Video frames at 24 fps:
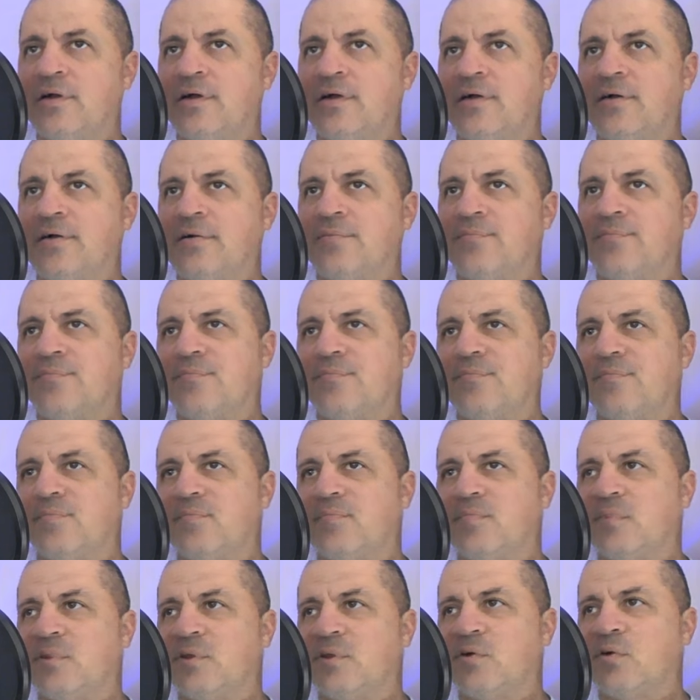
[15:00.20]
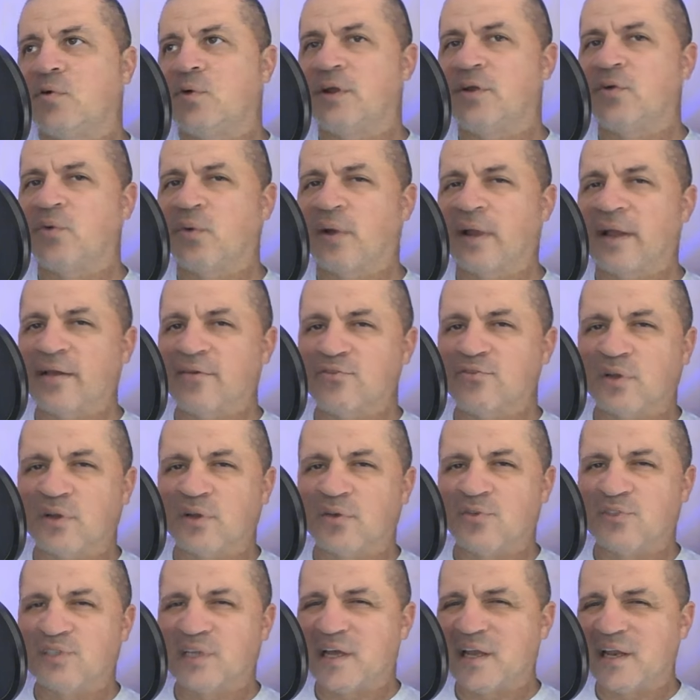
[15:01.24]
Um, Corey Graves when
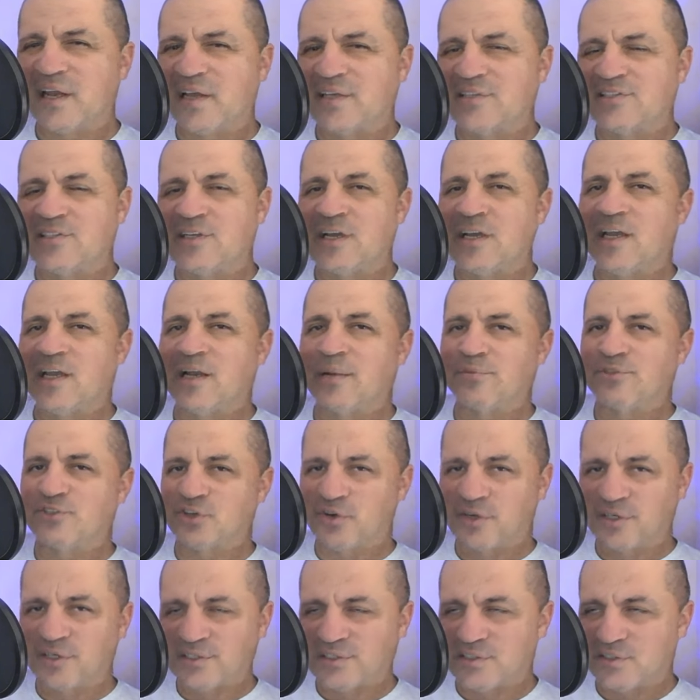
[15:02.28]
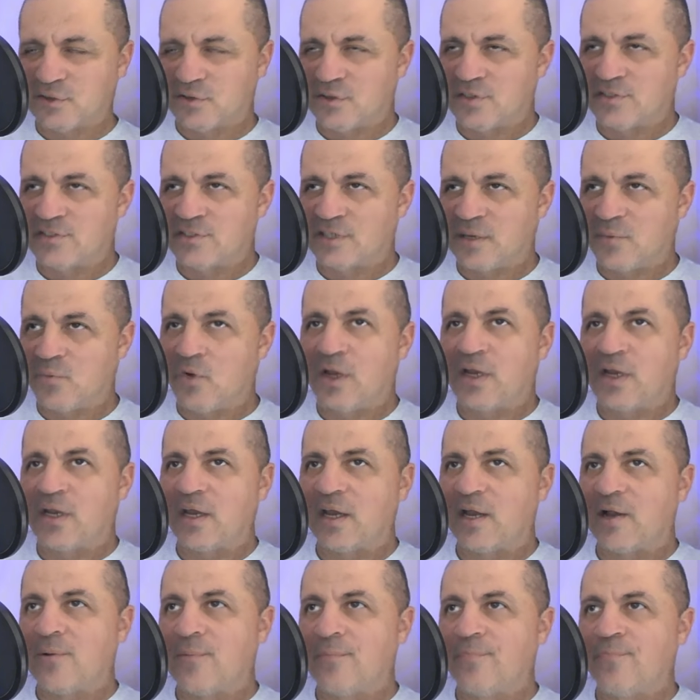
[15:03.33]
he was in NXT, and I'm sure he's still the same way
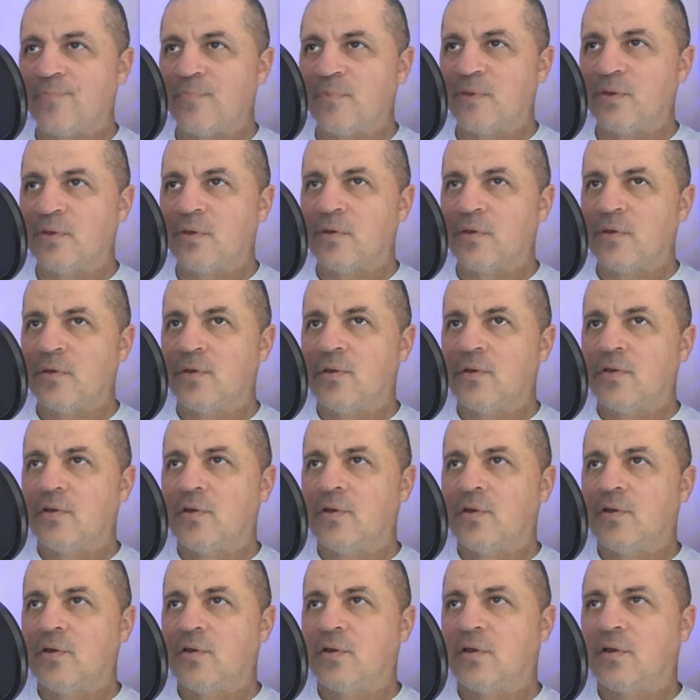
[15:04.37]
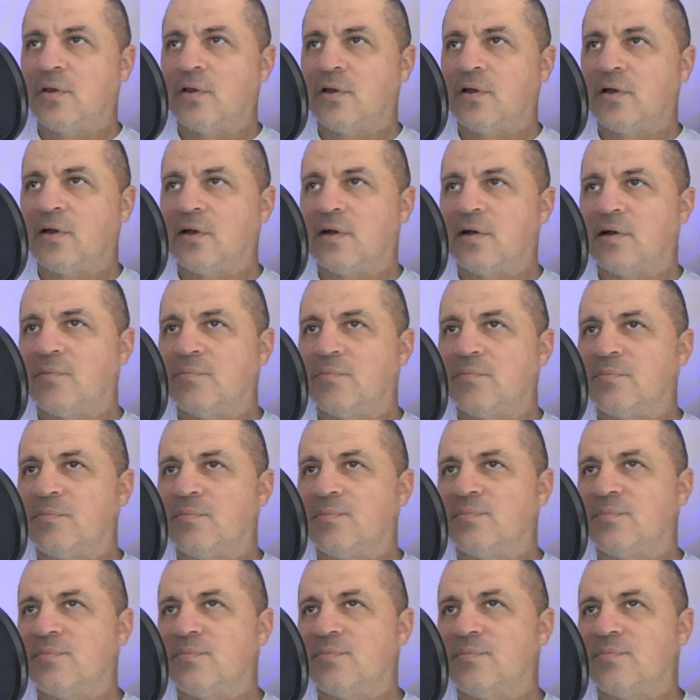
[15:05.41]
now.
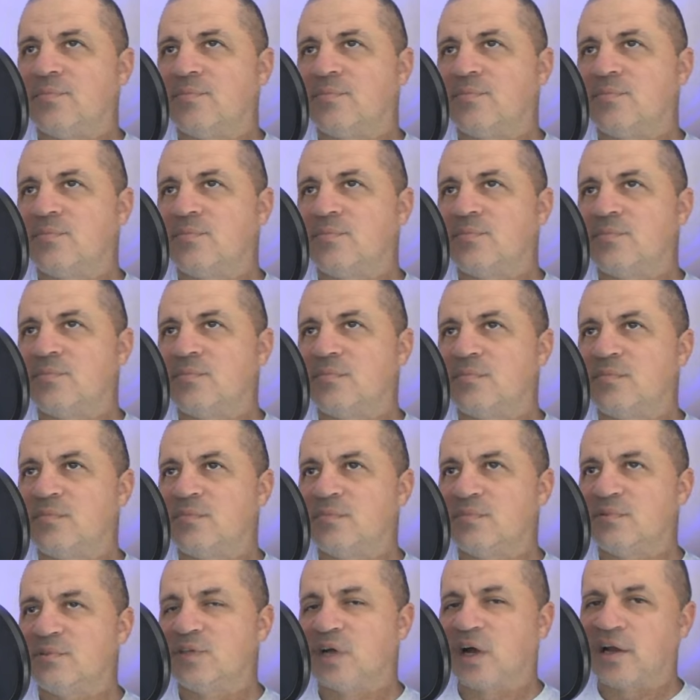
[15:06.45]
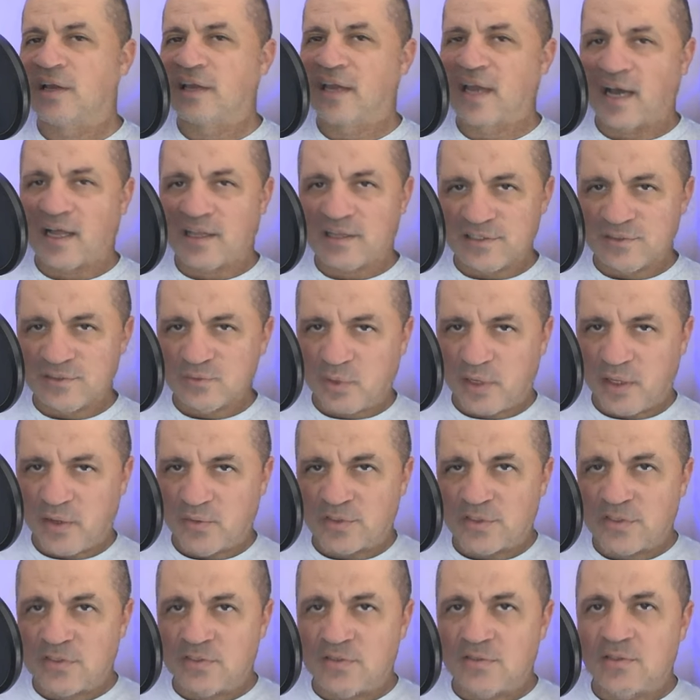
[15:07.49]
Um, Don Callis when he
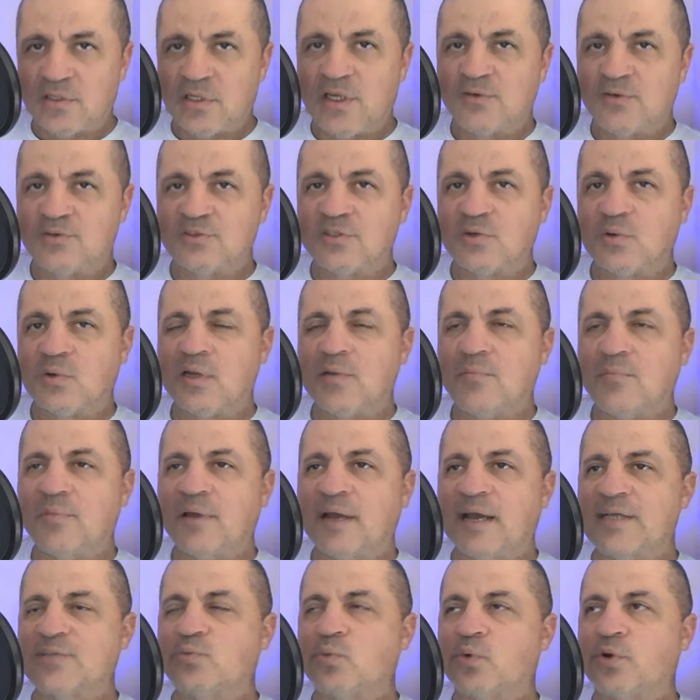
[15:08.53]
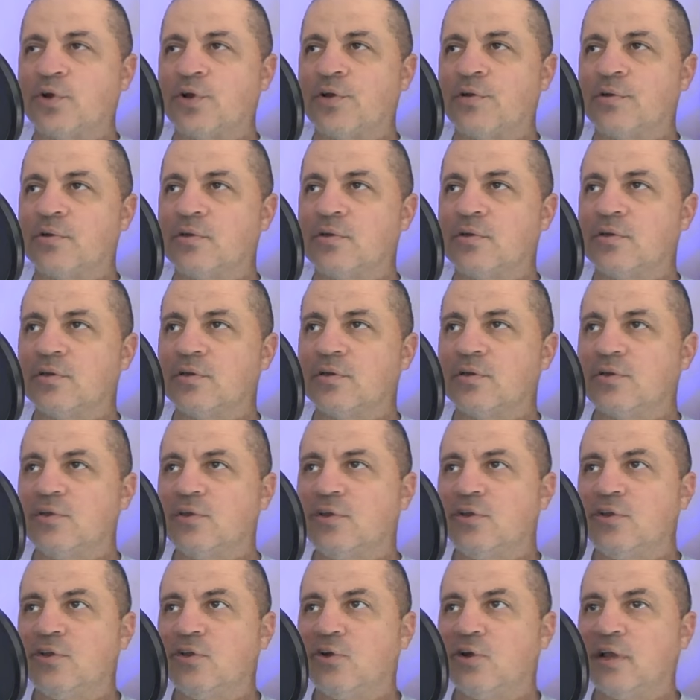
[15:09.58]
was he was doing Impact, where
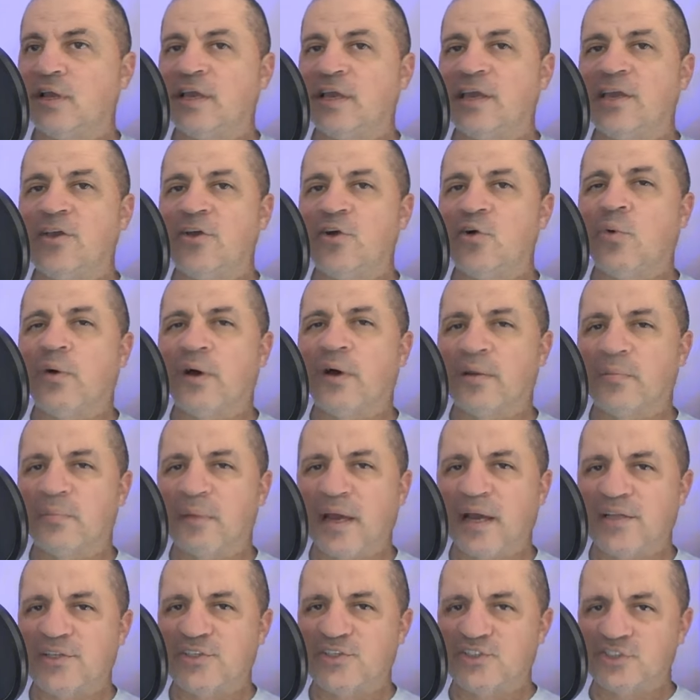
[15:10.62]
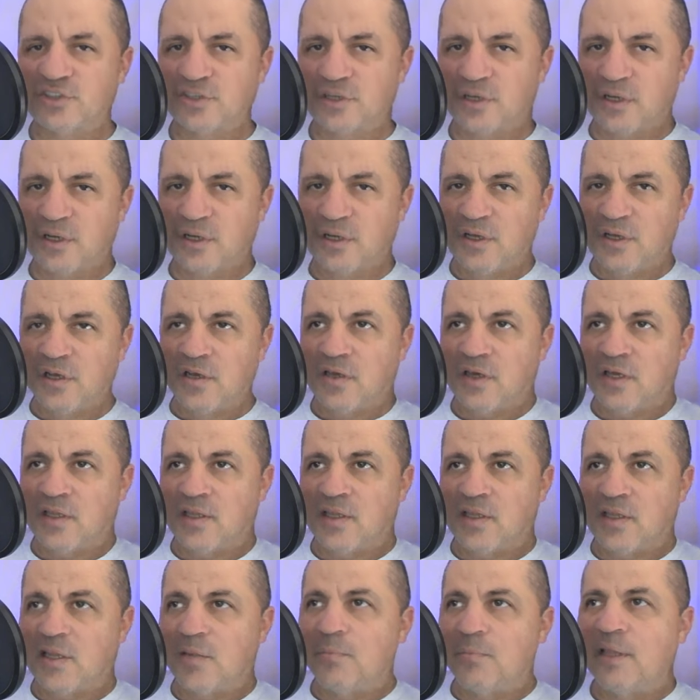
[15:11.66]
you're a heel one match,
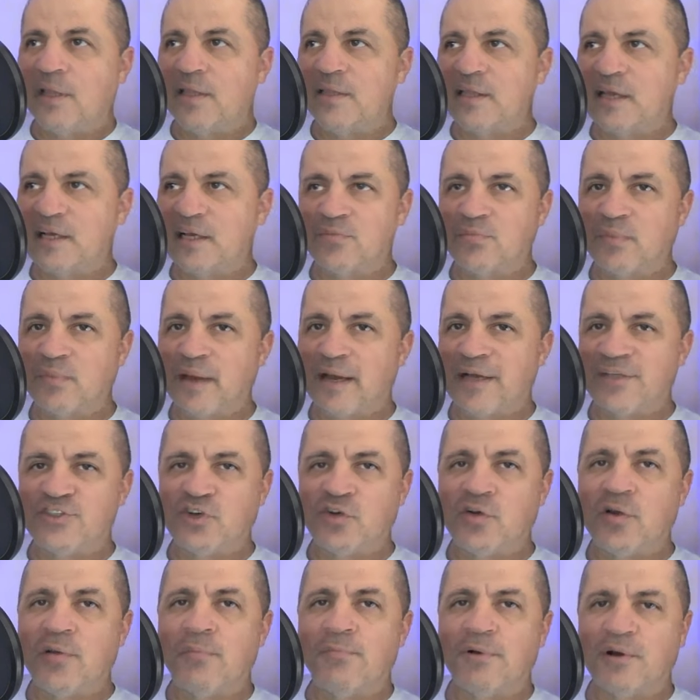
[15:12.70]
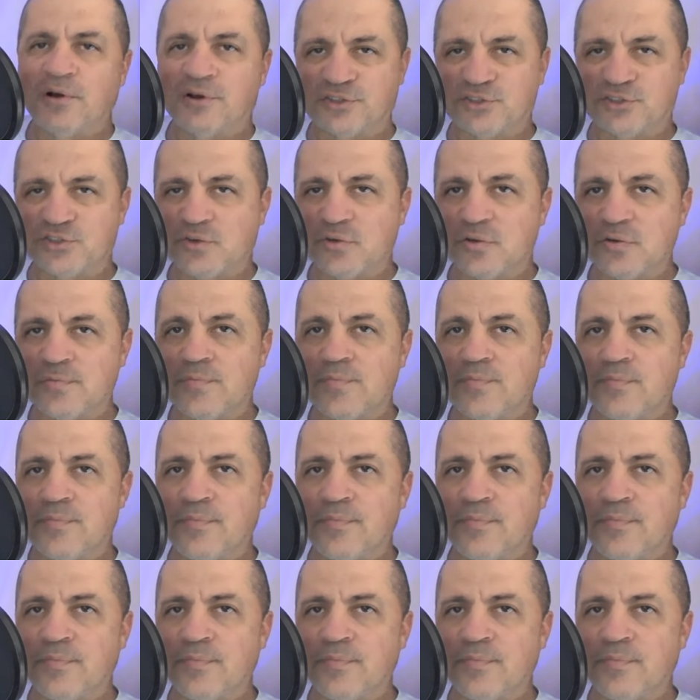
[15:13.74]
and then the next match you're impartial,